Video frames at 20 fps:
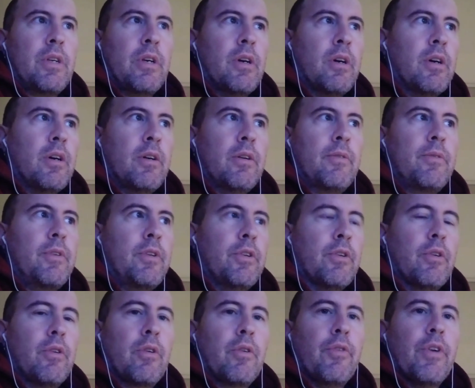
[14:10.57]

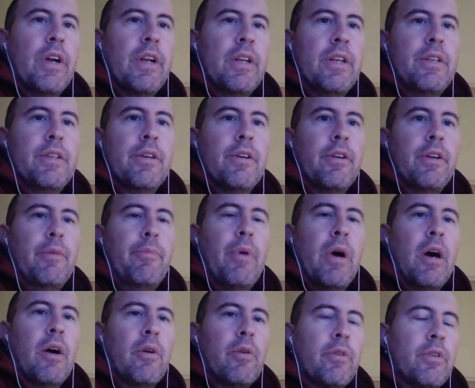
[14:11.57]
hereditary
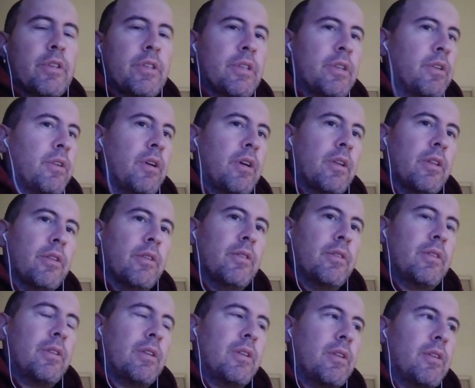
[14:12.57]
powers
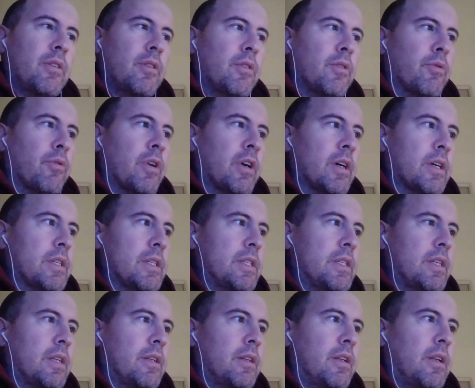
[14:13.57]
and the
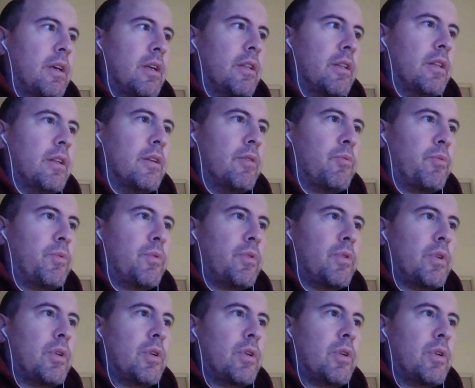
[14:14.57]
rest, and then